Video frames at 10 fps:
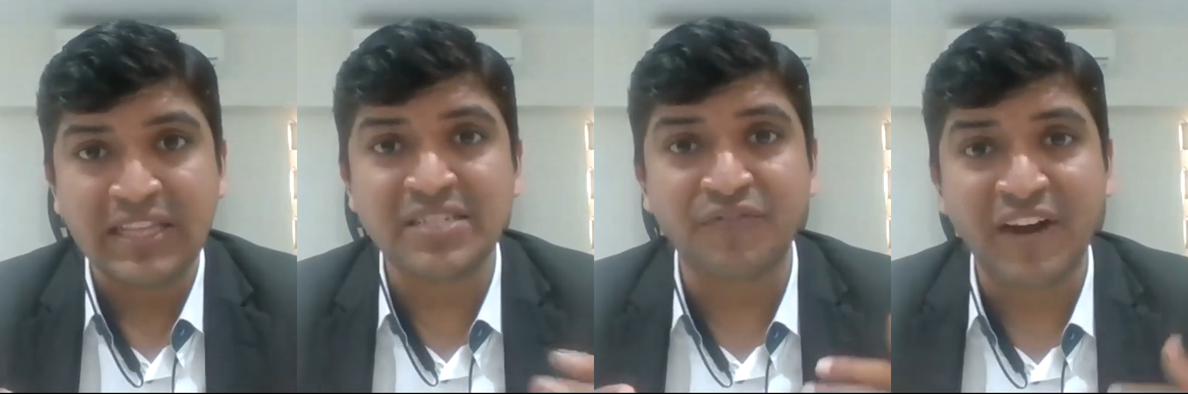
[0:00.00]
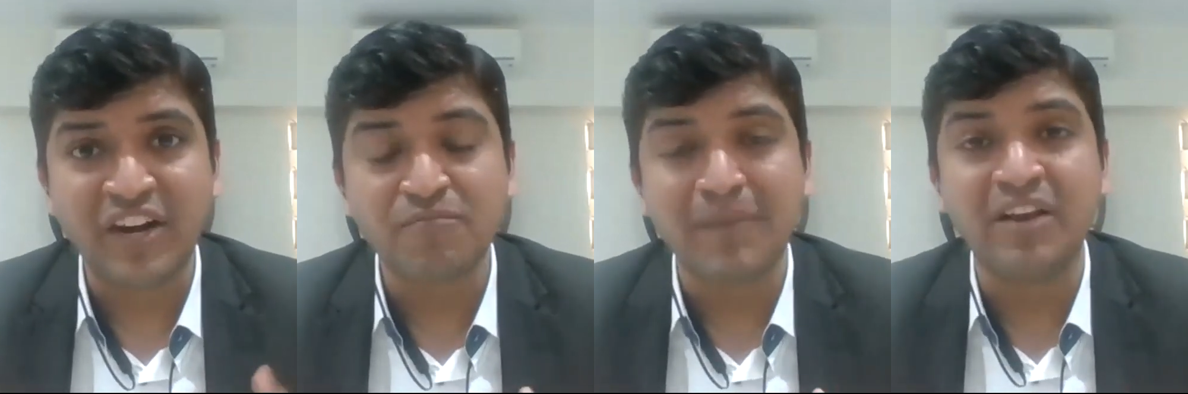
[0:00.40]
There's a
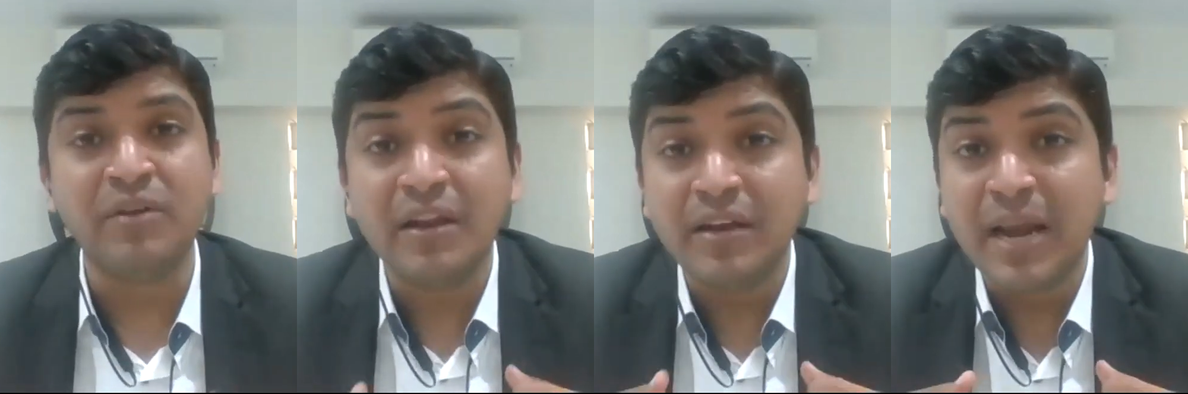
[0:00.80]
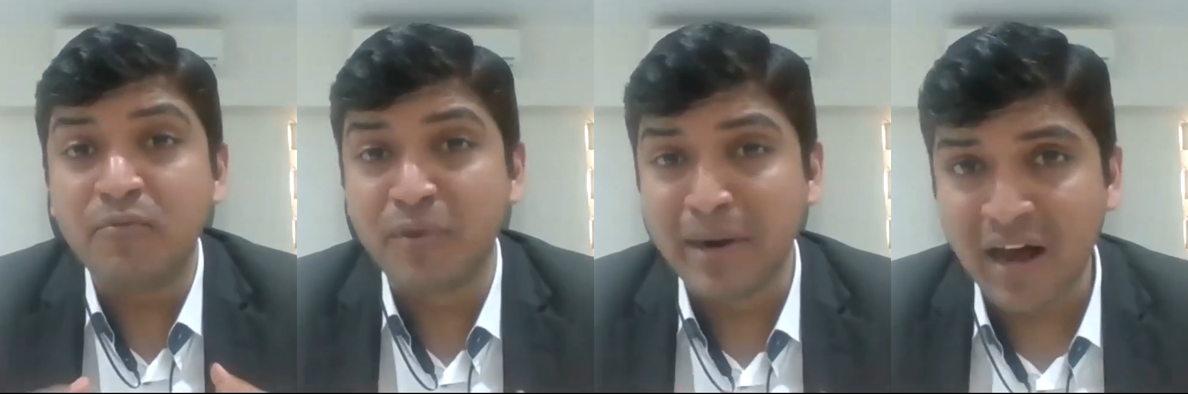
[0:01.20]
friend of mine
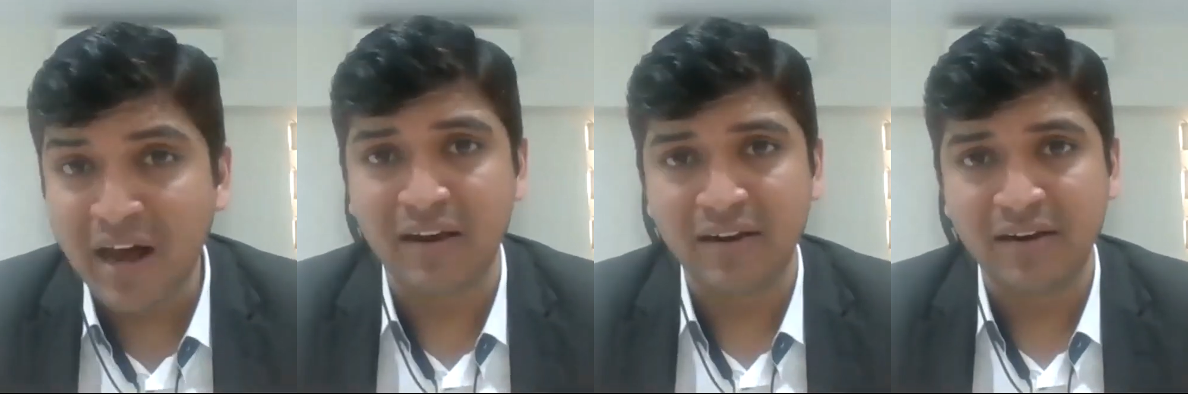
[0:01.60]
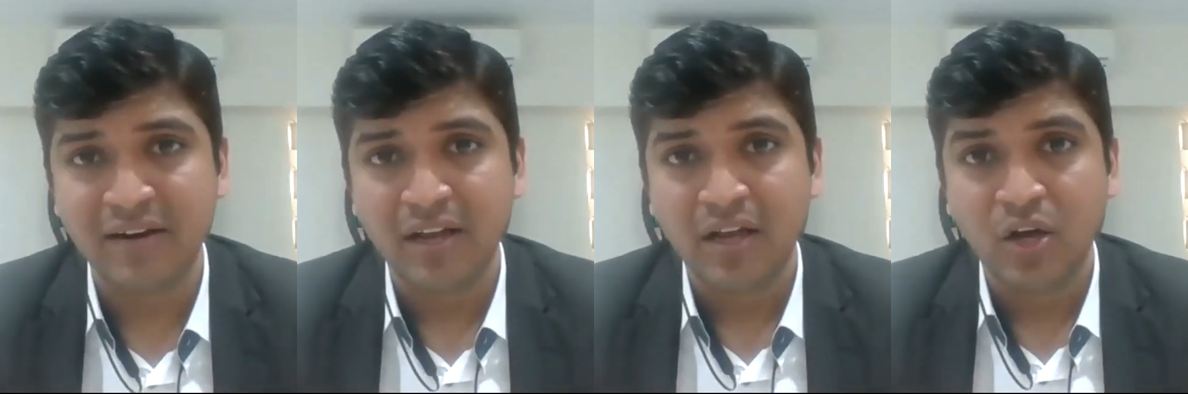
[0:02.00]
named Rinal,
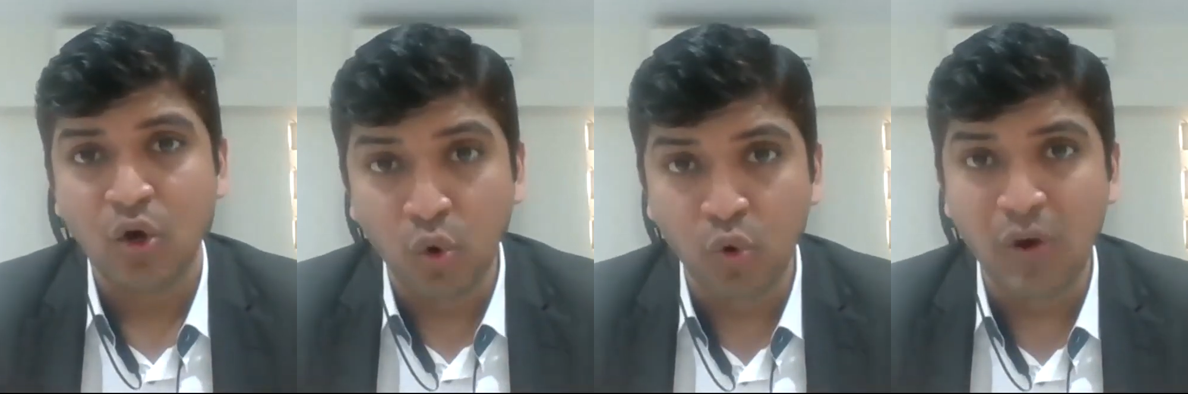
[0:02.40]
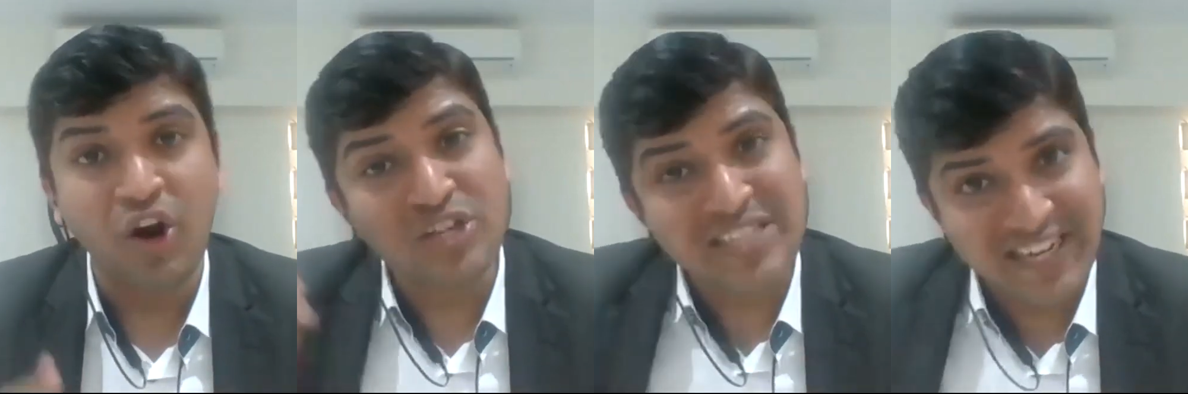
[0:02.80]
who
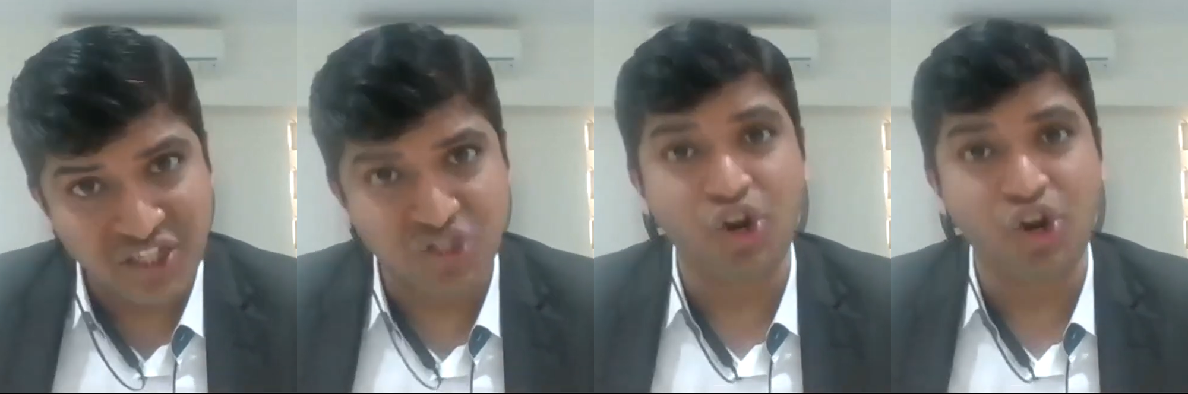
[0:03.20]
alongside his